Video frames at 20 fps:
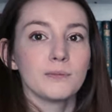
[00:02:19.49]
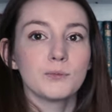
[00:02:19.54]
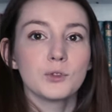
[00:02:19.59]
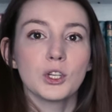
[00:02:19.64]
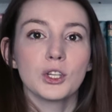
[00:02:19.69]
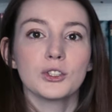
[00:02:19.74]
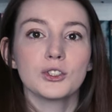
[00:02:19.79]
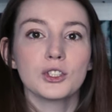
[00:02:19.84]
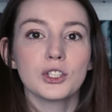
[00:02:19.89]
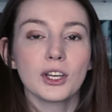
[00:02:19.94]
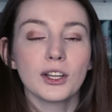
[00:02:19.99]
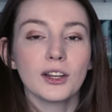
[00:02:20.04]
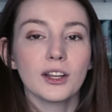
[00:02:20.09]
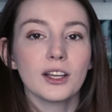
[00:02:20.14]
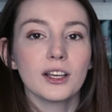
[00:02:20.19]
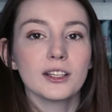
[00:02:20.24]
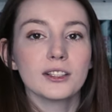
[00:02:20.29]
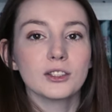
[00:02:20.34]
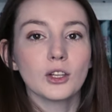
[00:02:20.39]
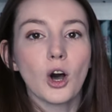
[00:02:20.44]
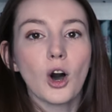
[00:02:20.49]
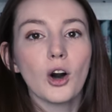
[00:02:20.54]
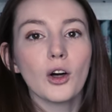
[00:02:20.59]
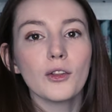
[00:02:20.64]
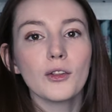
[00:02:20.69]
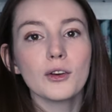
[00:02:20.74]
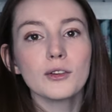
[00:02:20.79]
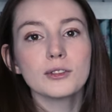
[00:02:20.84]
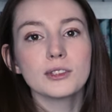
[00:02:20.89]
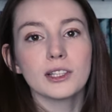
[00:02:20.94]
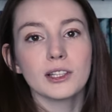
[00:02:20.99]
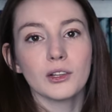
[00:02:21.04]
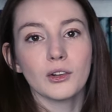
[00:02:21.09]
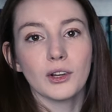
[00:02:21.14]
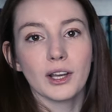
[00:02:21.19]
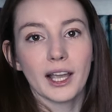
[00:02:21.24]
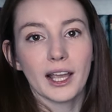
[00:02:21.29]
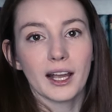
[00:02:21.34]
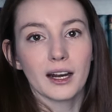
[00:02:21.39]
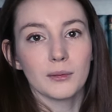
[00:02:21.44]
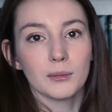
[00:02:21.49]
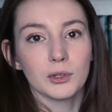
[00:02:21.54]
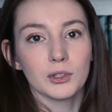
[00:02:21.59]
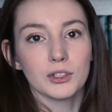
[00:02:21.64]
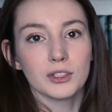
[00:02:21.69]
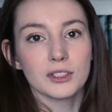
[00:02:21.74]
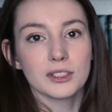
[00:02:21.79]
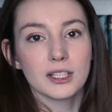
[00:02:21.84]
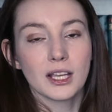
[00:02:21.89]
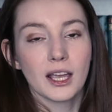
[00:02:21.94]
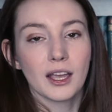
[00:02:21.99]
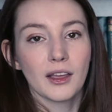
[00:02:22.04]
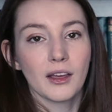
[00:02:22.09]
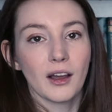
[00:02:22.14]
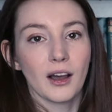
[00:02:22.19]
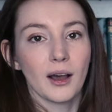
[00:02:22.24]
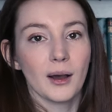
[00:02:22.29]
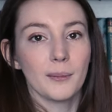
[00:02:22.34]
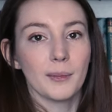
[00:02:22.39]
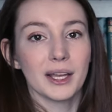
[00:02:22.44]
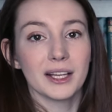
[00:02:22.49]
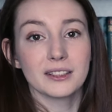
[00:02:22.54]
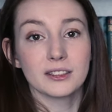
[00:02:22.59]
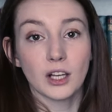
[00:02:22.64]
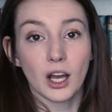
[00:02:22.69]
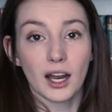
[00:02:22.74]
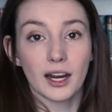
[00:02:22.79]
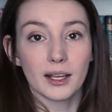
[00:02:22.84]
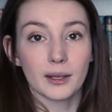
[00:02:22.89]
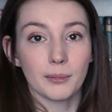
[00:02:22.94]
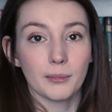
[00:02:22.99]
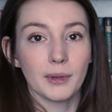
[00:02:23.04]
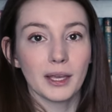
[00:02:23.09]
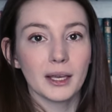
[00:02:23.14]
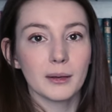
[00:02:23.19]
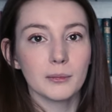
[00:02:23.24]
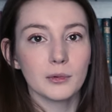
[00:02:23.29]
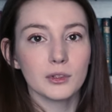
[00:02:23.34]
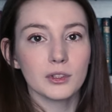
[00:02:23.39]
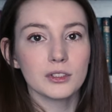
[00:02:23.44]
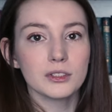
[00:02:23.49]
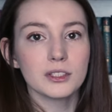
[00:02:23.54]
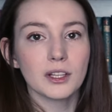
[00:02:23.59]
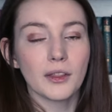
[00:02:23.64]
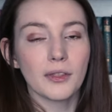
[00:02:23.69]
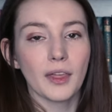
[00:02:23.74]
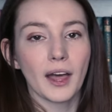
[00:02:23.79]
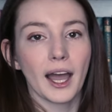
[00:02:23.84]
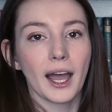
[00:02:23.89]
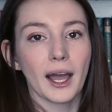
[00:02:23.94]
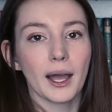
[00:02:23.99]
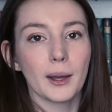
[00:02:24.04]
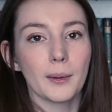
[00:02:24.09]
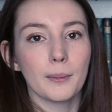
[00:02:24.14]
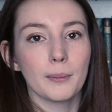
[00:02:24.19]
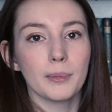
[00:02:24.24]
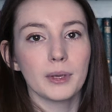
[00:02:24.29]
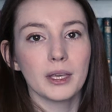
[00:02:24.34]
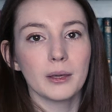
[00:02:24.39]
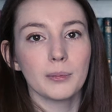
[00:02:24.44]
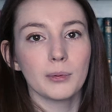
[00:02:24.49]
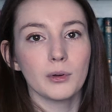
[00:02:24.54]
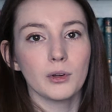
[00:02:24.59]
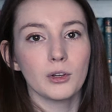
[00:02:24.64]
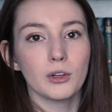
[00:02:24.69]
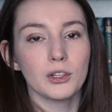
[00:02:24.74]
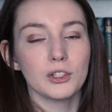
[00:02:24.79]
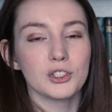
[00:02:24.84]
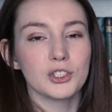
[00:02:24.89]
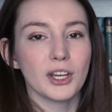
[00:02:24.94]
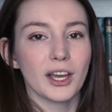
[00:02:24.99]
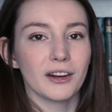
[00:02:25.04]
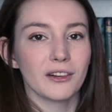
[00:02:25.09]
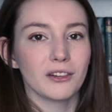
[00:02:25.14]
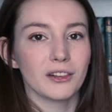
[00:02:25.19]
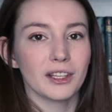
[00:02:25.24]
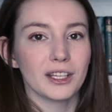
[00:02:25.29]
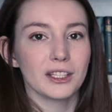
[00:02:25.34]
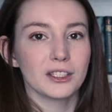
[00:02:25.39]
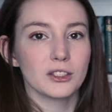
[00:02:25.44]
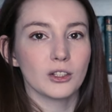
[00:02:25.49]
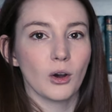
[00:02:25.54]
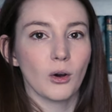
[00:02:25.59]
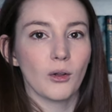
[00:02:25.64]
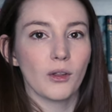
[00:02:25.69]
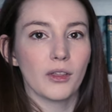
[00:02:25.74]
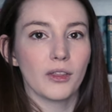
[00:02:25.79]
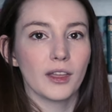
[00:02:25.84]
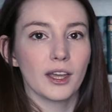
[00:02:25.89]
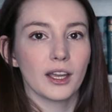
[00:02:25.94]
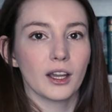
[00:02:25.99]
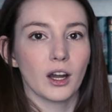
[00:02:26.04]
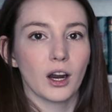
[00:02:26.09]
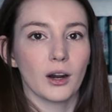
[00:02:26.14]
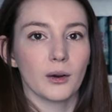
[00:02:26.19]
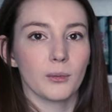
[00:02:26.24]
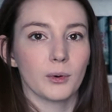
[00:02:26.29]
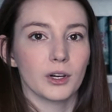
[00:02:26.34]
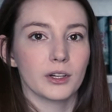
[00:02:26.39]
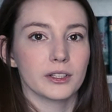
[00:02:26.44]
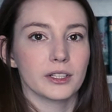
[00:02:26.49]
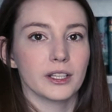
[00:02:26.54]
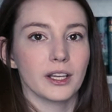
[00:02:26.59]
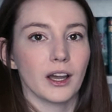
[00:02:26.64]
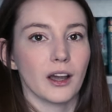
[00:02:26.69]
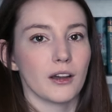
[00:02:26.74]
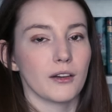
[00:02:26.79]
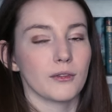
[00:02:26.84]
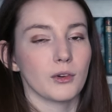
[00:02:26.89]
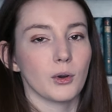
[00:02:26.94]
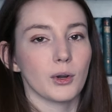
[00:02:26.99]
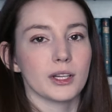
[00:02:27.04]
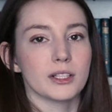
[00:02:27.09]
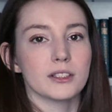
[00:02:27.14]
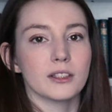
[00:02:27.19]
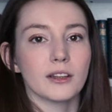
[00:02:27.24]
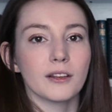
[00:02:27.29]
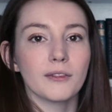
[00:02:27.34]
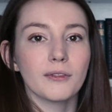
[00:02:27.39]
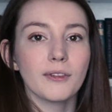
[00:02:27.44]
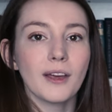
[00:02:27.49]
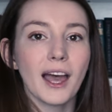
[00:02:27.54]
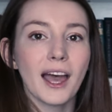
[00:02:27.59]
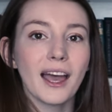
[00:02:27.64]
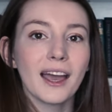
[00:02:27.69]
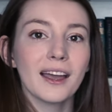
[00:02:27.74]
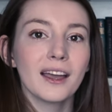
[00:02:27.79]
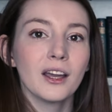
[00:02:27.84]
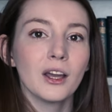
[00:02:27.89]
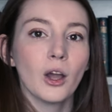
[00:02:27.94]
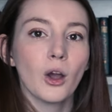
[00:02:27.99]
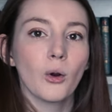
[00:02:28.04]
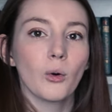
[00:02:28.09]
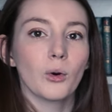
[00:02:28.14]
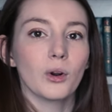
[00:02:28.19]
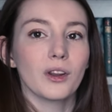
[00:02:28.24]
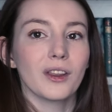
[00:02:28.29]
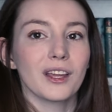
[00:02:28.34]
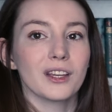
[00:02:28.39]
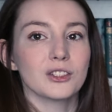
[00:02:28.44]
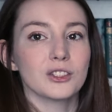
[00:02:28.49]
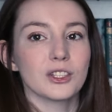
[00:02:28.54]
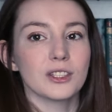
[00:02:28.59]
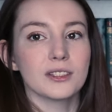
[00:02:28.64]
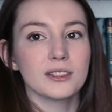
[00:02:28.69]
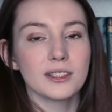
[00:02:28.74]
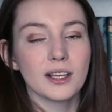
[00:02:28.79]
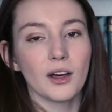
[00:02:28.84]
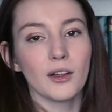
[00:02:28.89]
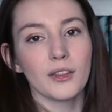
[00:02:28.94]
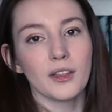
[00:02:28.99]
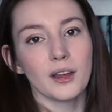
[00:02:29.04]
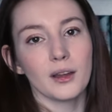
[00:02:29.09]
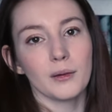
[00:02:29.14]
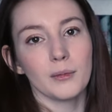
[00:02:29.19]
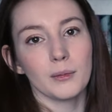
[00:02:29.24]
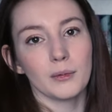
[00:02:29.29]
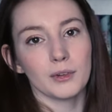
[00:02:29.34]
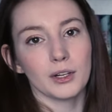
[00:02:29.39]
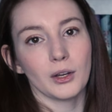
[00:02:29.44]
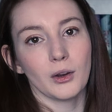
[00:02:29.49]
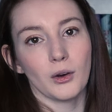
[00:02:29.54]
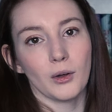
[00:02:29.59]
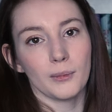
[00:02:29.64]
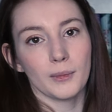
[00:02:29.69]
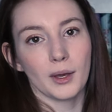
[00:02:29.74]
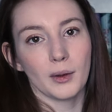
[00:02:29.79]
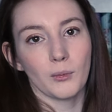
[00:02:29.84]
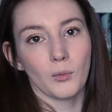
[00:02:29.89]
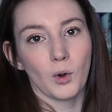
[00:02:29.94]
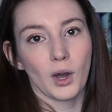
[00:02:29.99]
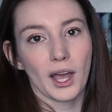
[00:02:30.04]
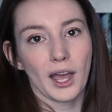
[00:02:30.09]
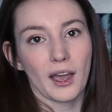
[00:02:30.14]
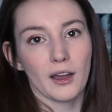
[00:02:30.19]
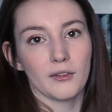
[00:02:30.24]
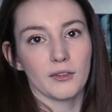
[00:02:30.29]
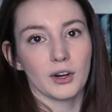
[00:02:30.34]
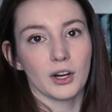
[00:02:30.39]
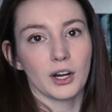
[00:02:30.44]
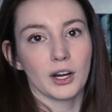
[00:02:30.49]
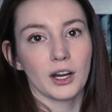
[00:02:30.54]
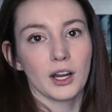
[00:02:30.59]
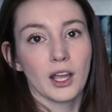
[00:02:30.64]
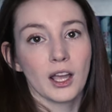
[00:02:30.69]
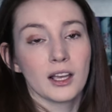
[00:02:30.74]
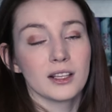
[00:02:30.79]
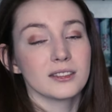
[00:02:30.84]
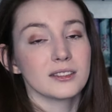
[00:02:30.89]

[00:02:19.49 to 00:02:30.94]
chinchillas, all those little animals, exotic mammals that people generally don't think are worthy of going to the vet, or they just sell them, rehome them, whatever.